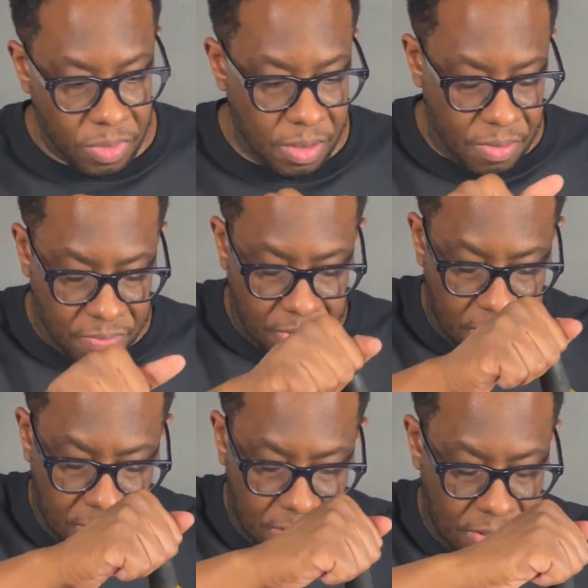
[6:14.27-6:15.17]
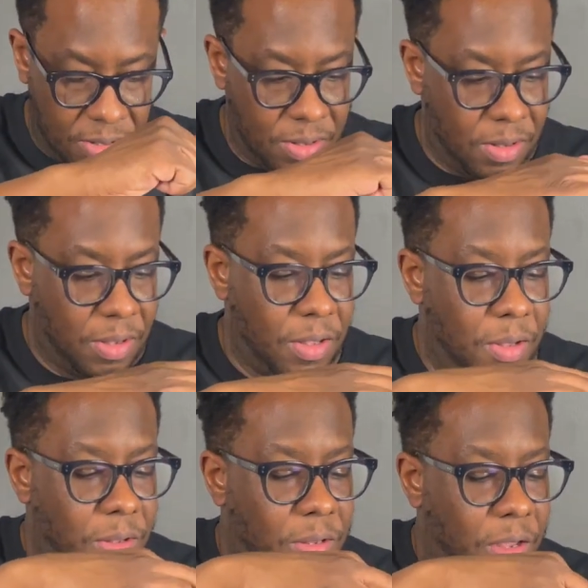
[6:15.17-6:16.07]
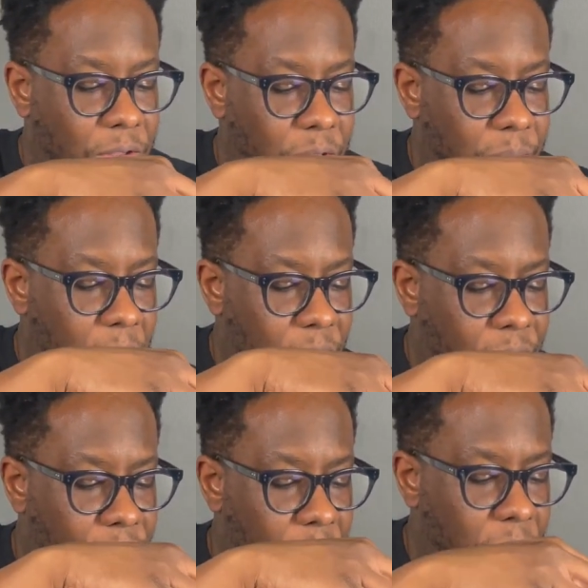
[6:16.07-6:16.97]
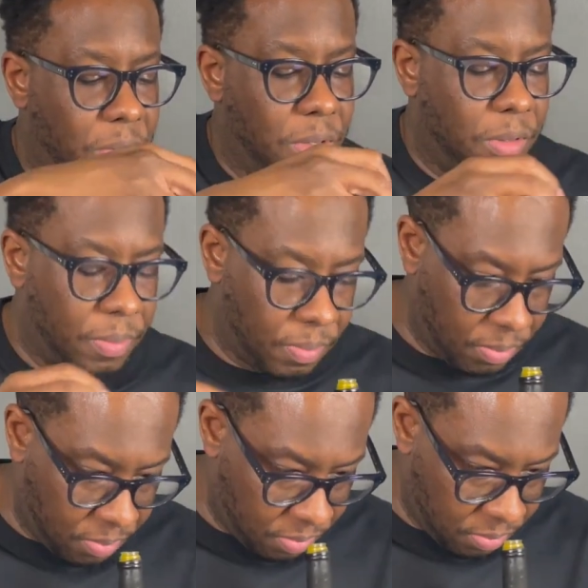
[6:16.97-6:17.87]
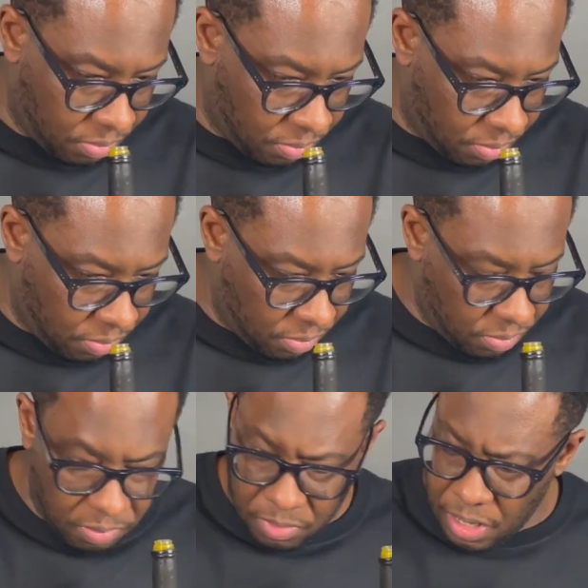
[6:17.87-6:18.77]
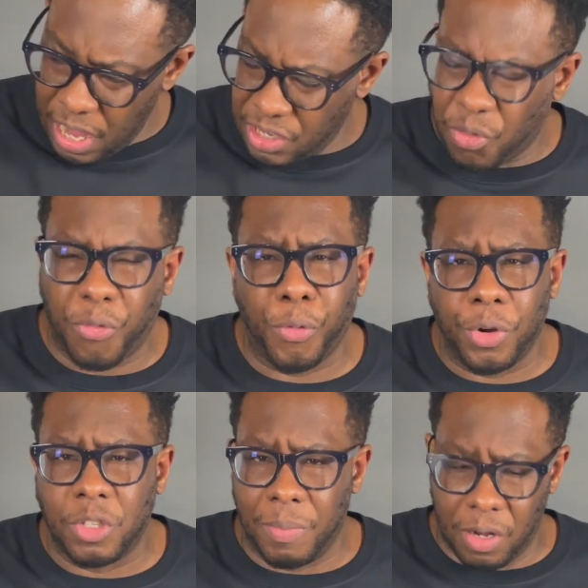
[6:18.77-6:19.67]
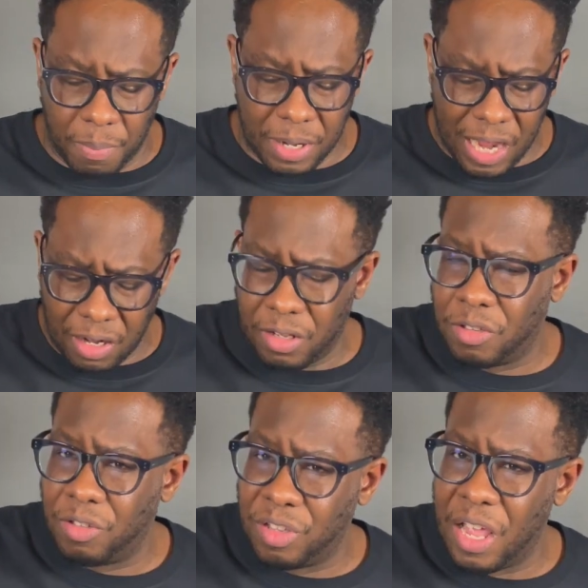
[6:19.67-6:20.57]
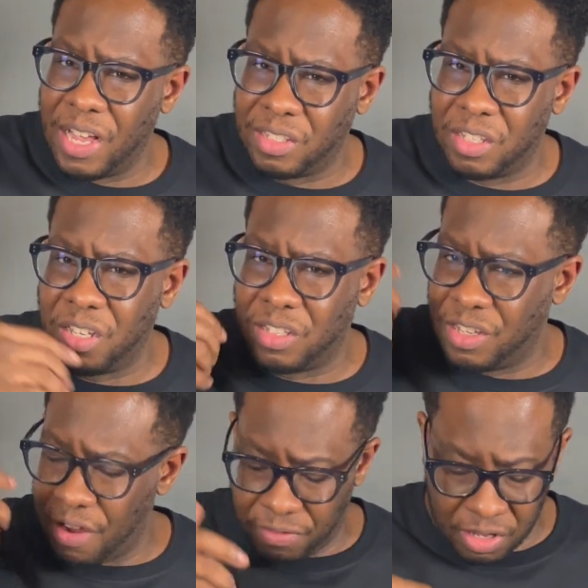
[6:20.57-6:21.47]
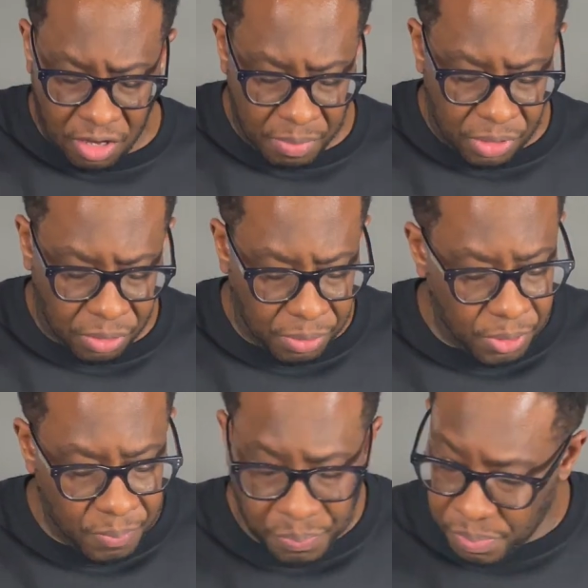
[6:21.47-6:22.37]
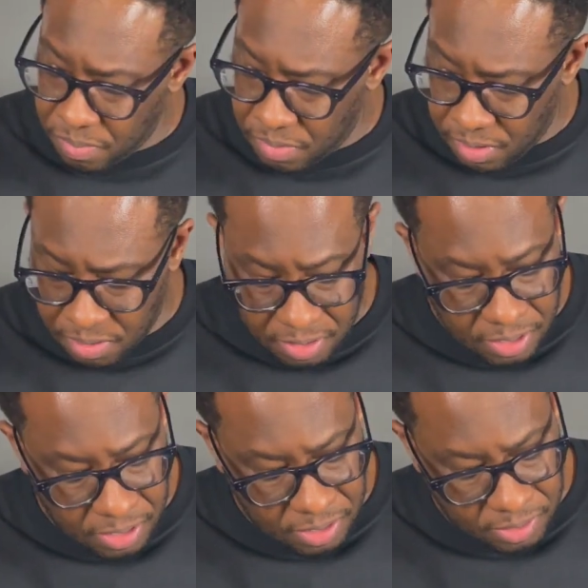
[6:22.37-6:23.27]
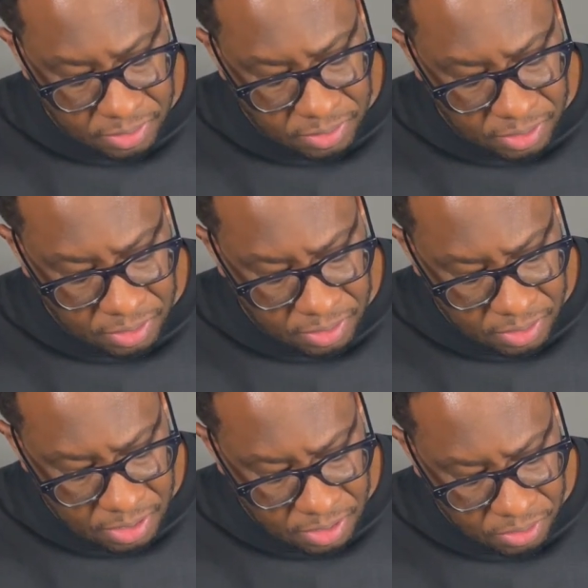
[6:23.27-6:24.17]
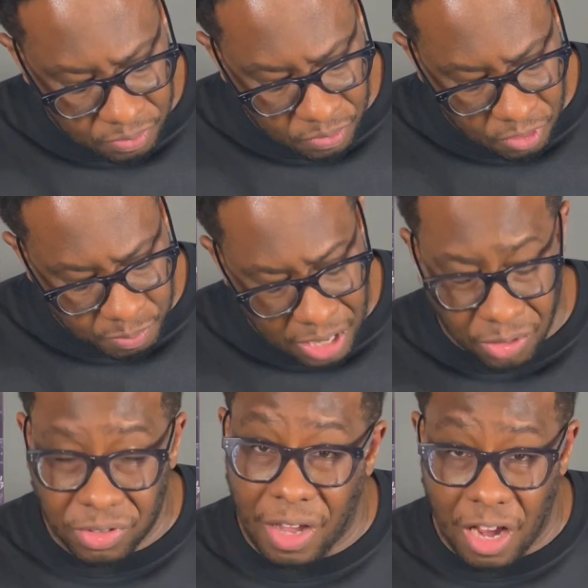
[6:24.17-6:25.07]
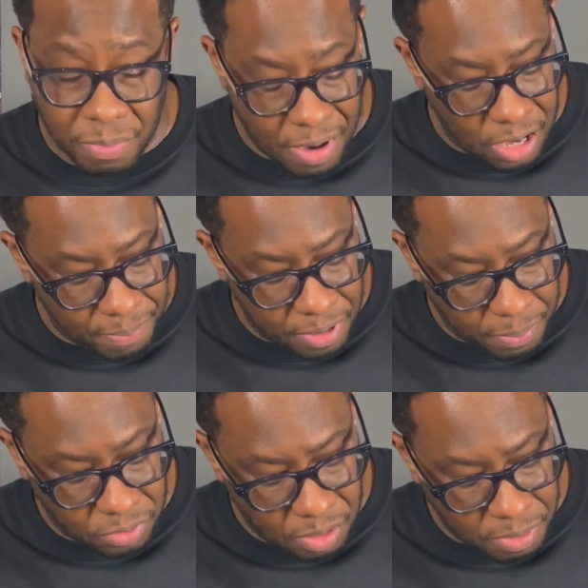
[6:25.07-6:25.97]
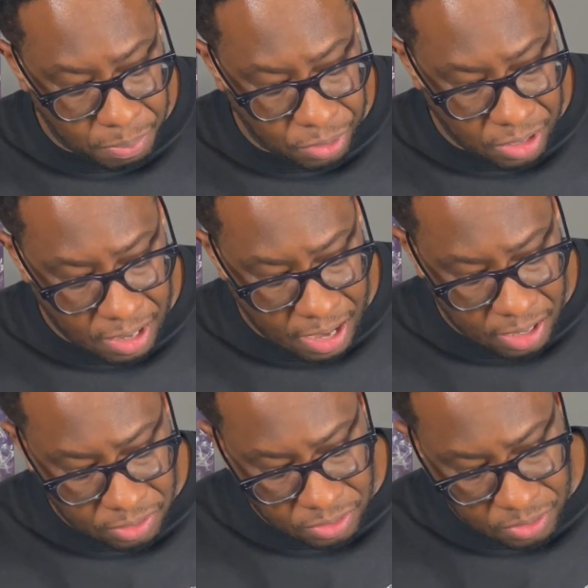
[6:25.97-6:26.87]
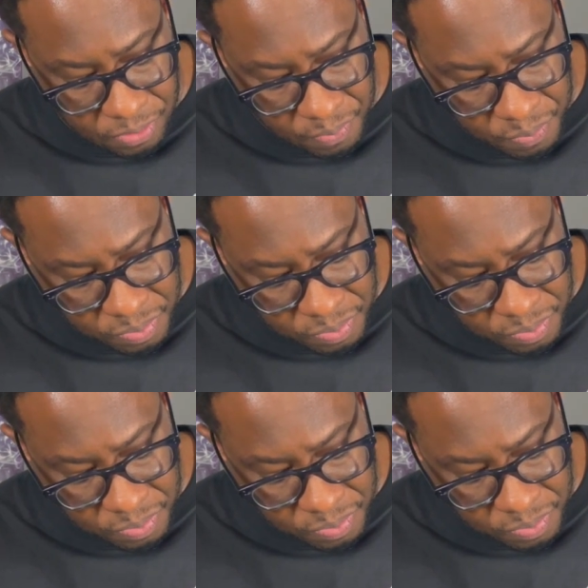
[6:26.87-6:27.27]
All right. Take a smell first. It has a fruity smell. The banana's essence is definitely coming through. Let's see how this one works. But I know Scotch bonnet peppers can be pretty hot, so